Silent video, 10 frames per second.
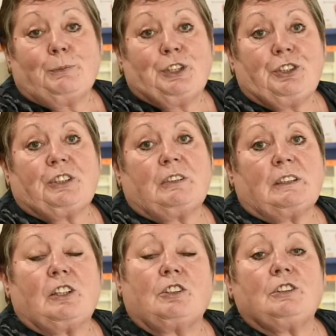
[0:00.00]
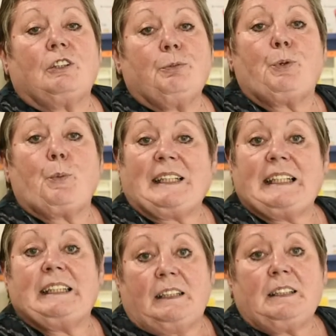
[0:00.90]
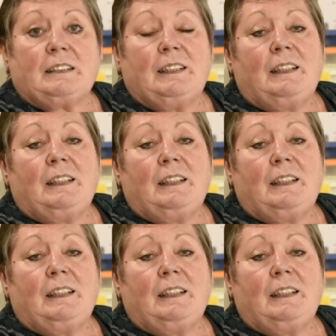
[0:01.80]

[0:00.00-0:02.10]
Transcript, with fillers: which started off with a wedding in it,